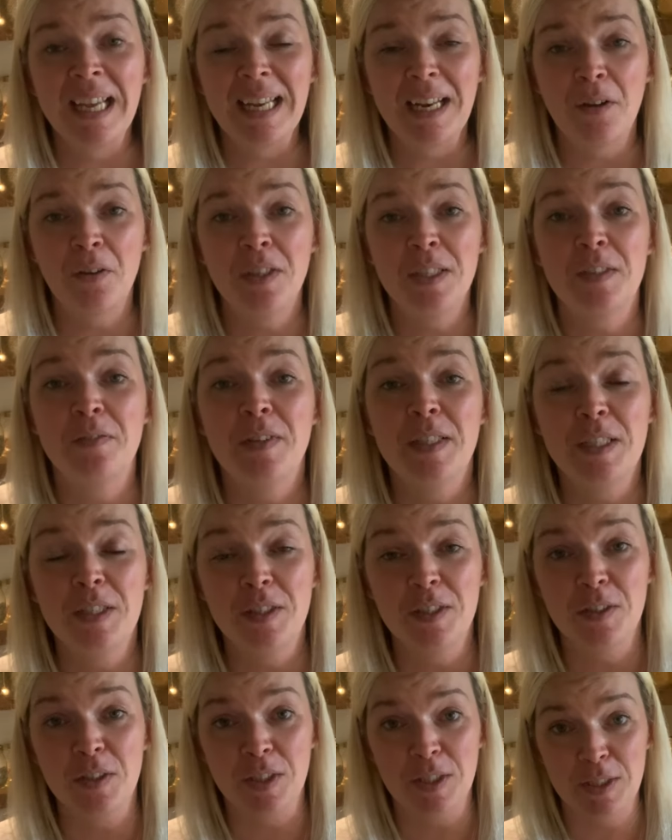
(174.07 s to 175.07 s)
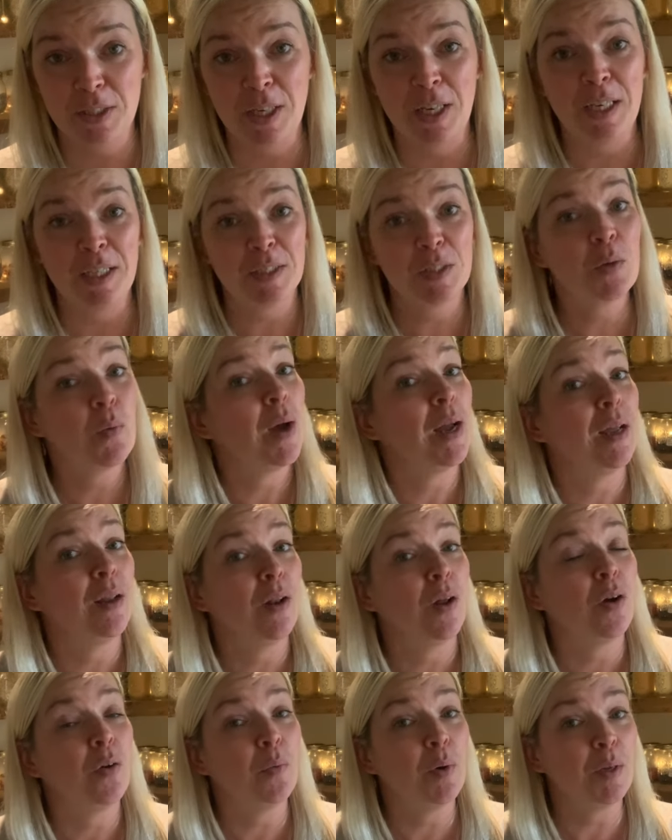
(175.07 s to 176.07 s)
Now this video is going to turn into quite a
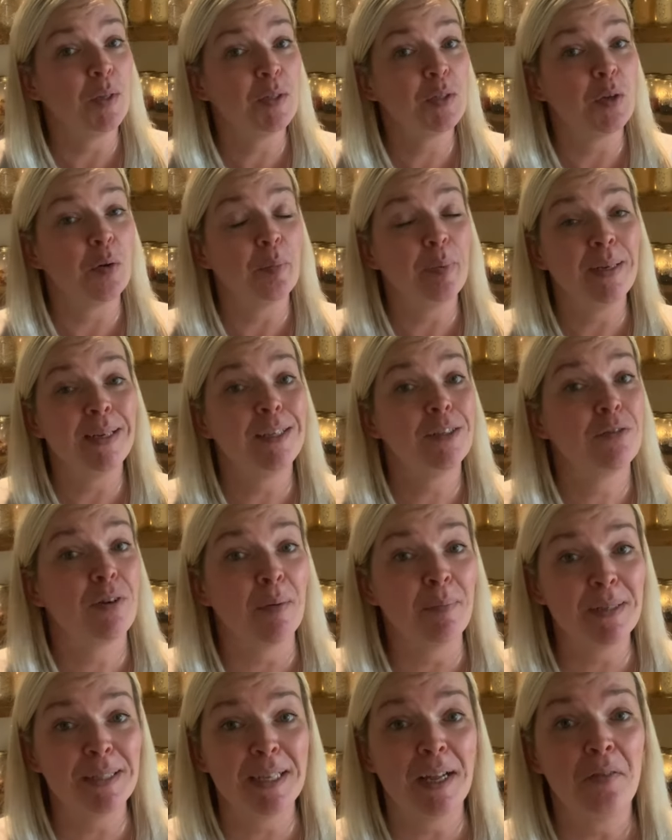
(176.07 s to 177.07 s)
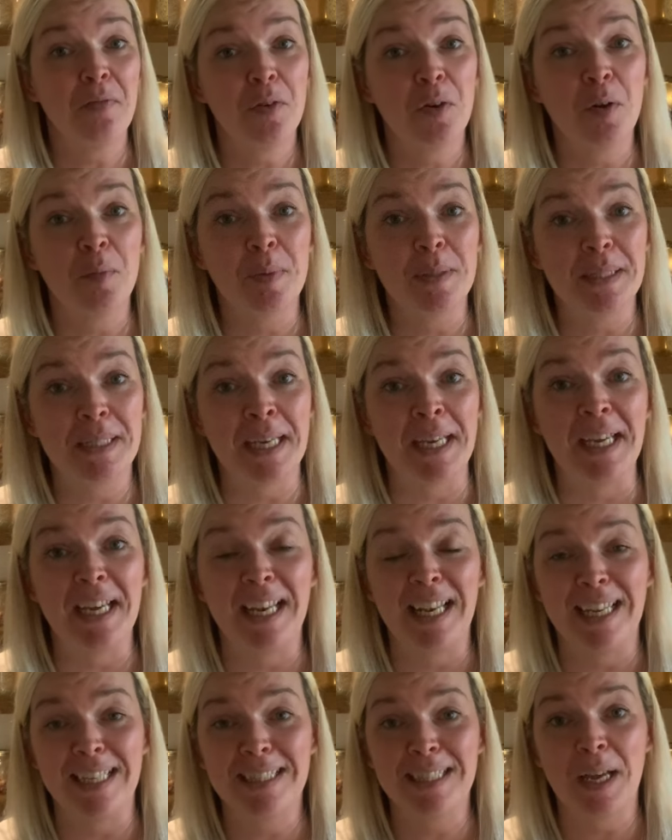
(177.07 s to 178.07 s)
long one, so please grab yourself a cup of tea
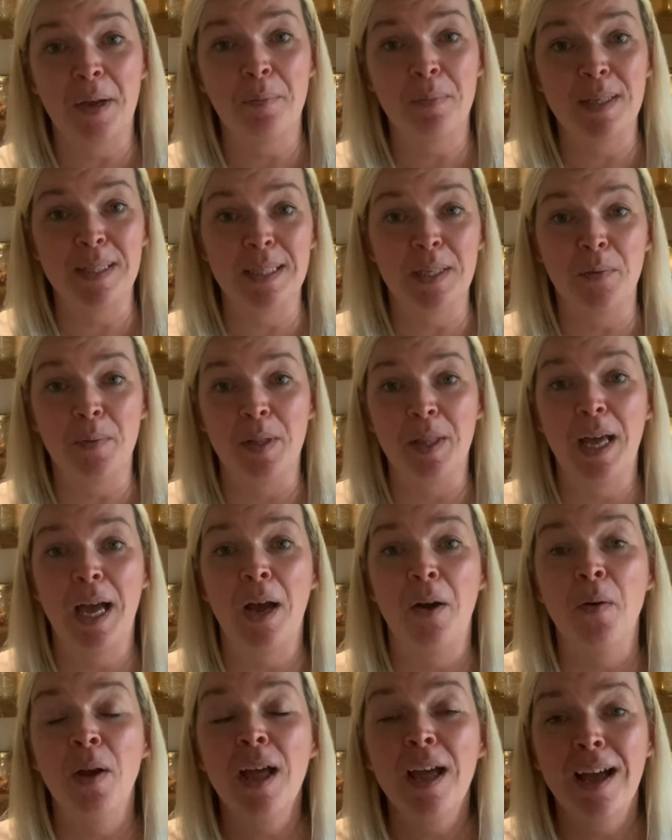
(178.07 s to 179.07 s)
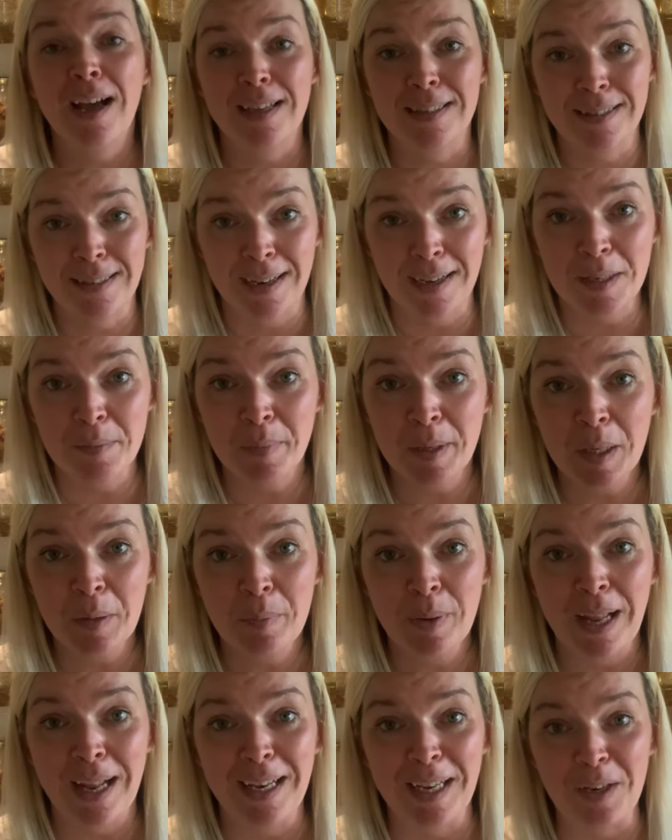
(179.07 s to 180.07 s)
and let's get busy with how I started meal
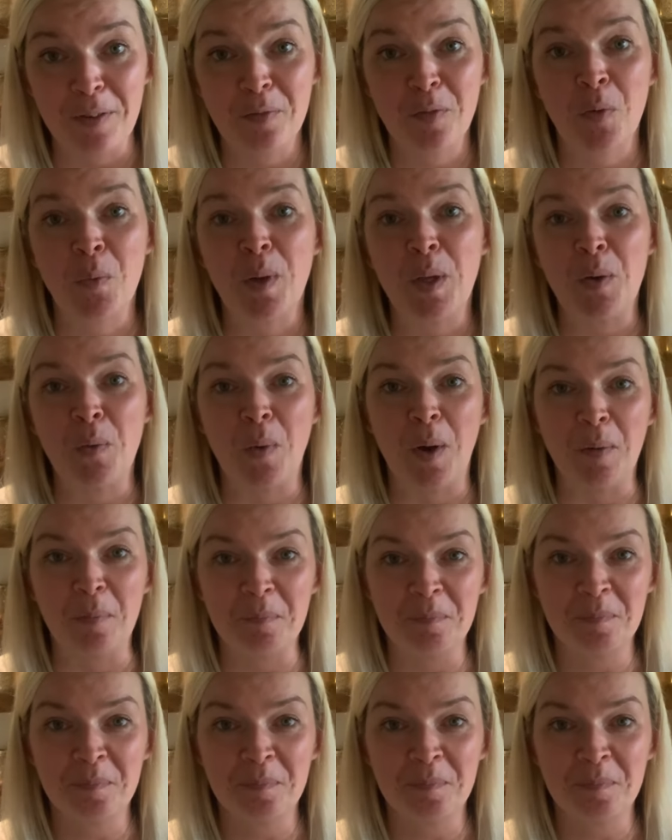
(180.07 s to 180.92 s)
planning for week one.